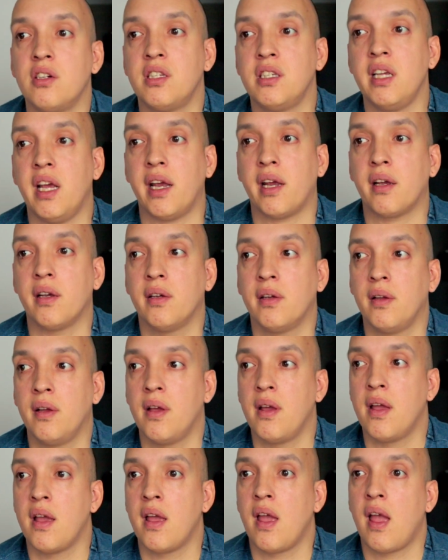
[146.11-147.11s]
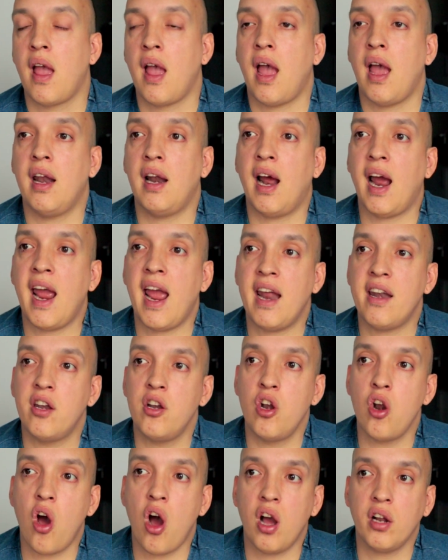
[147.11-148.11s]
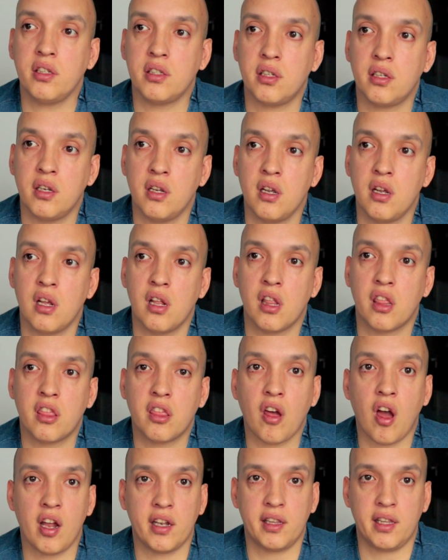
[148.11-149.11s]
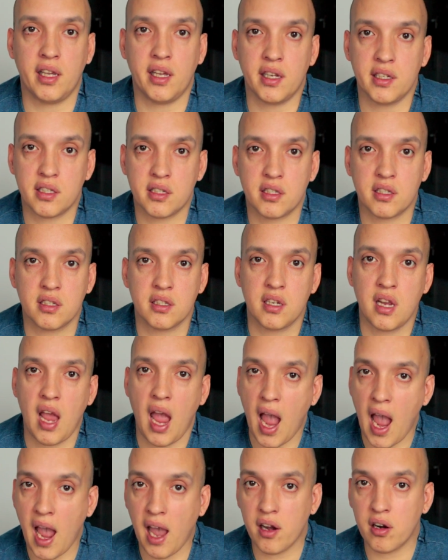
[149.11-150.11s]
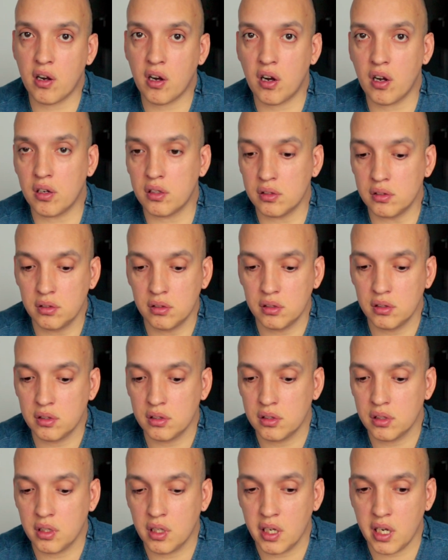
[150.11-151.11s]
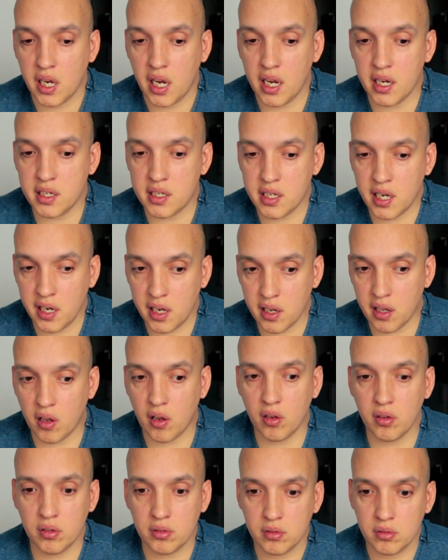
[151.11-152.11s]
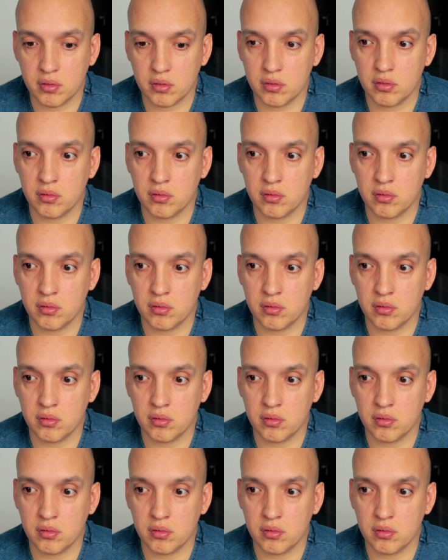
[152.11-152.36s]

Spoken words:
are sick? And I had not thought this at all until